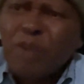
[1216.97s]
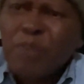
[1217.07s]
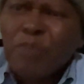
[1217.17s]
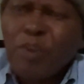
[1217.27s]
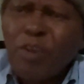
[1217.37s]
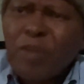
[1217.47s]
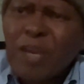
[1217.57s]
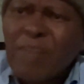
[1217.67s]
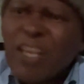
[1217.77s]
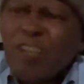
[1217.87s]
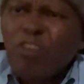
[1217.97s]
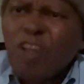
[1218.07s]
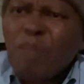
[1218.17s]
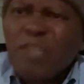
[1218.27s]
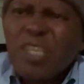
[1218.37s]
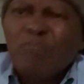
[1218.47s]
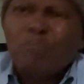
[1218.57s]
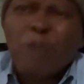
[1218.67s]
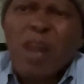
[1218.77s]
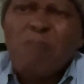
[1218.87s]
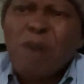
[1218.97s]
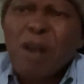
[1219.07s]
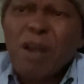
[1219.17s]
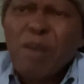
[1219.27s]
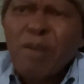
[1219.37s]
by poliomyelitis. But this bulbar